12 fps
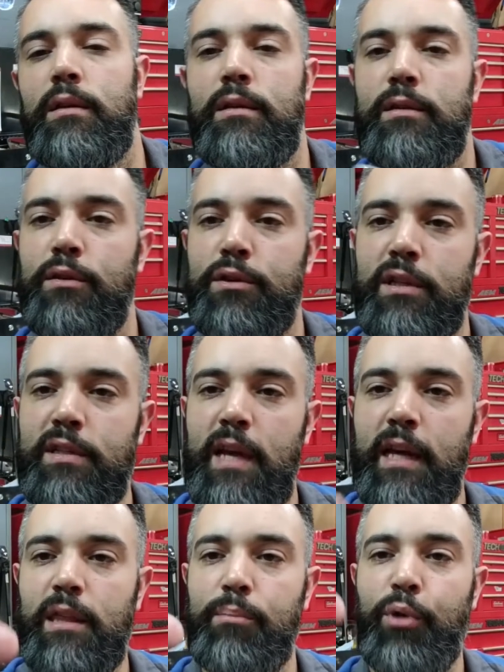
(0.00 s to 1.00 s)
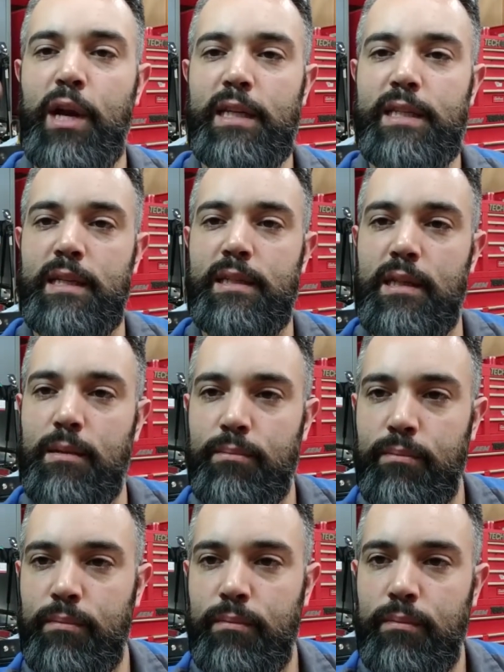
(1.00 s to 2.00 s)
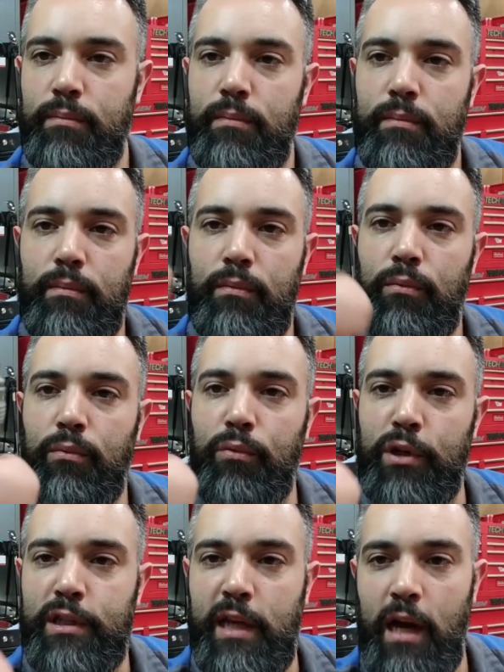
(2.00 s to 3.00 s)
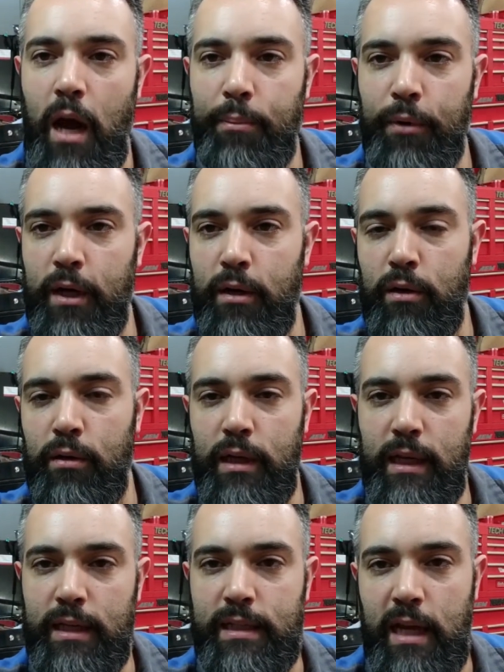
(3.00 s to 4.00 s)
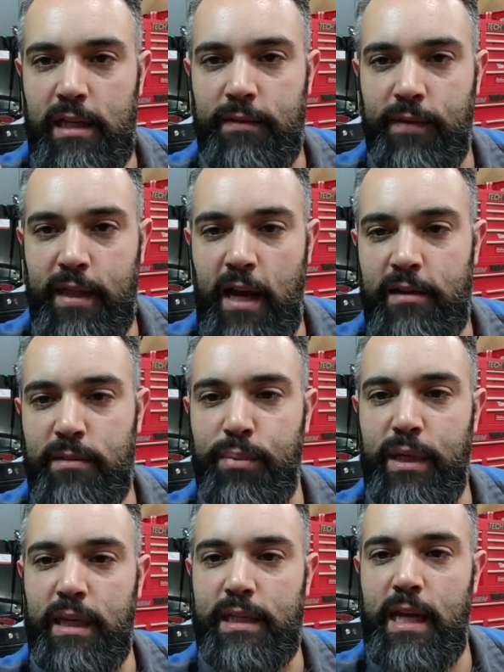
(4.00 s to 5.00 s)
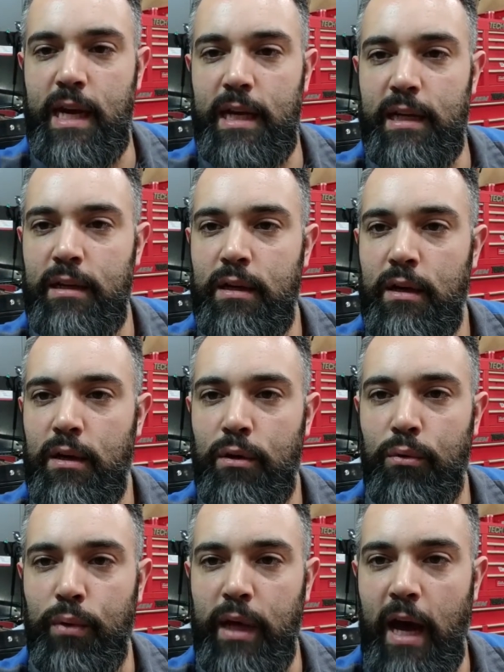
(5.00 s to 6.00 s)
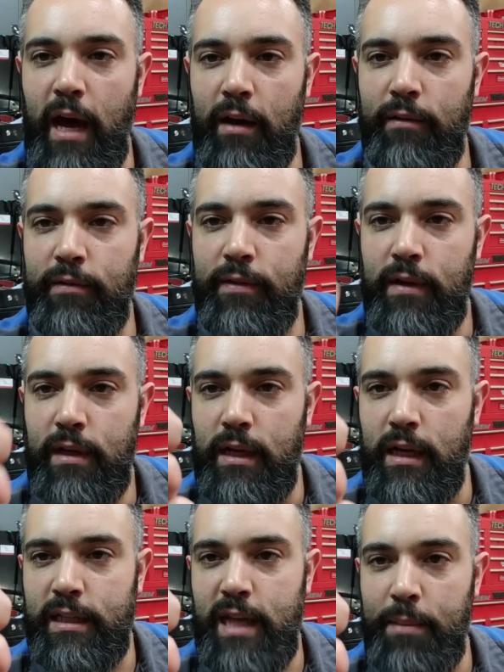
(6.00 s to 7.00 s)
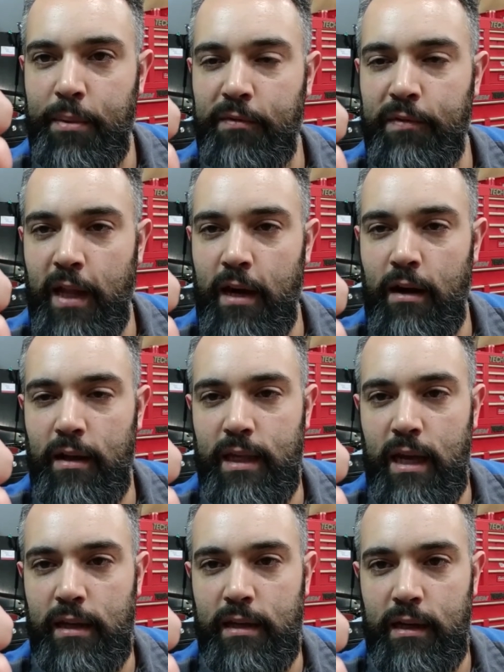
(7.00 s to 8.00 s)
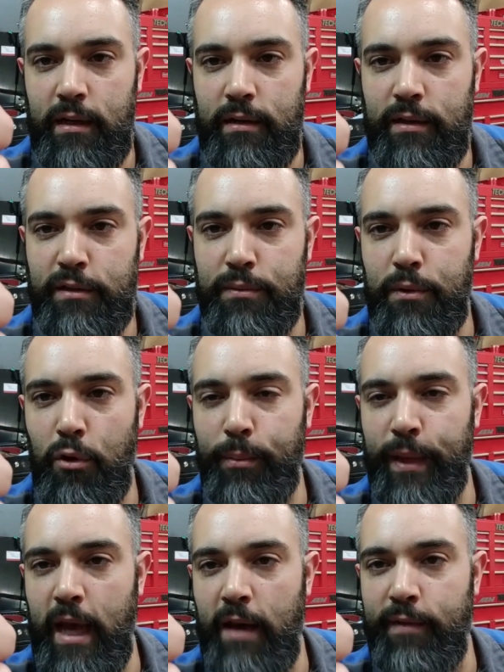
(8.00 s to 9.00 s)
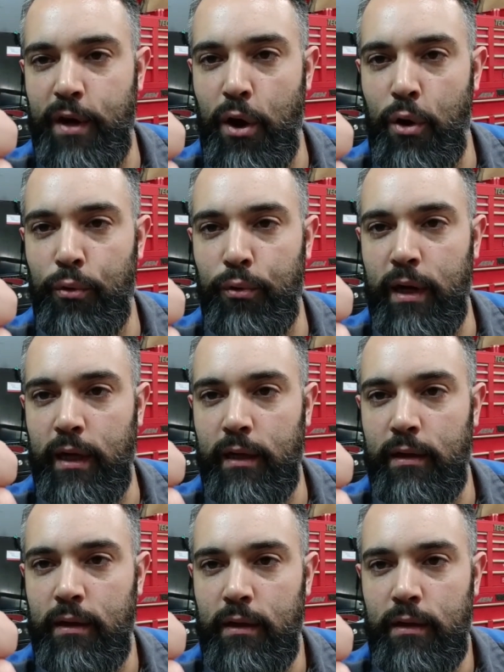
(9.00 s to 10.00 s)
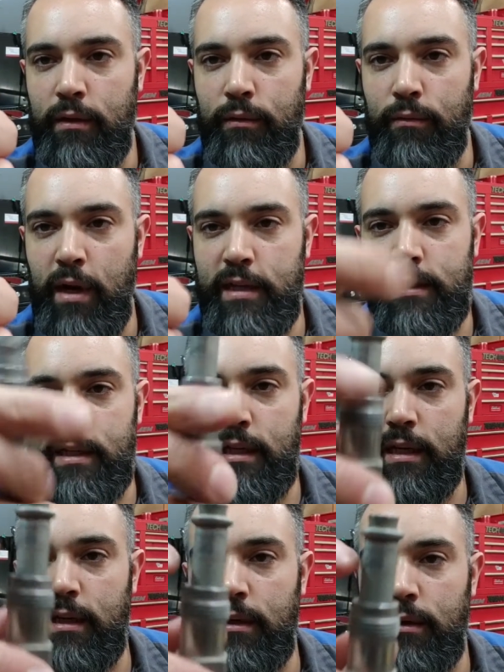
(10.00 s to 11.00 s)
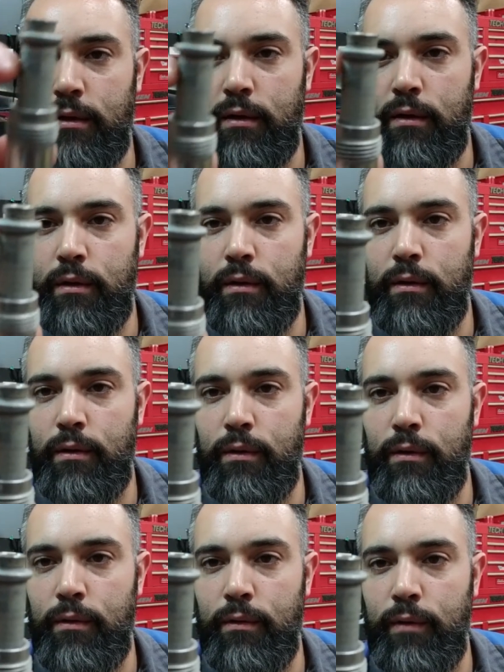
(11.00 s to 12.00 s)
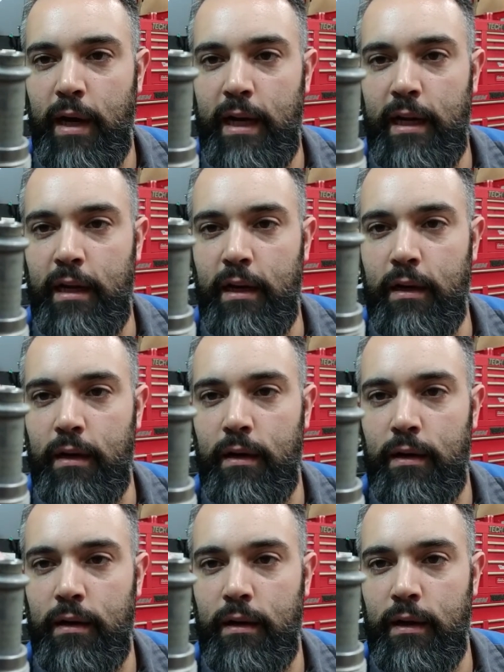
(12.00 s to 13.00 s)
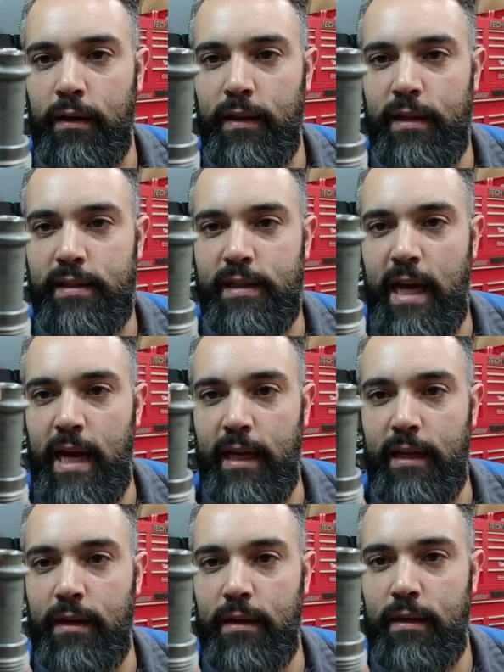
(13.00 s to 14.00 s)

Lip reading: So just like the brake system, which can operate in excess of 1,000 psi, we have a type of flare on the end here. This would normally have an O-ring resting right here on this side.